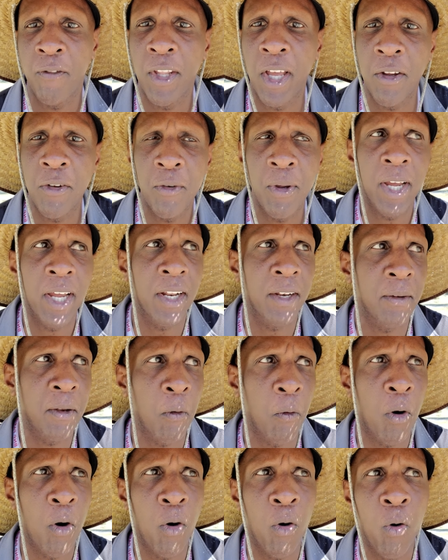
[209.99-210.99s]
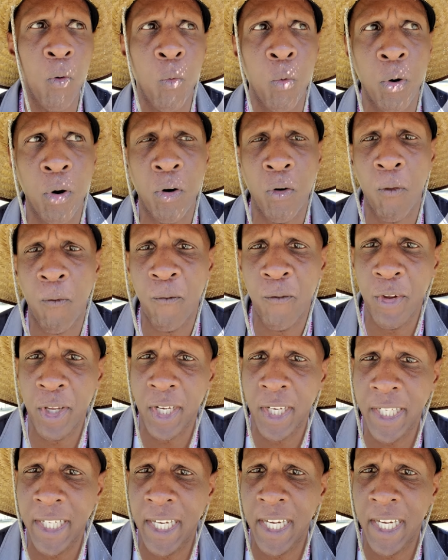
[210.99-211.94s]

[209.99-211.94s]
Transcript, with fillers: Now you had the whole world filling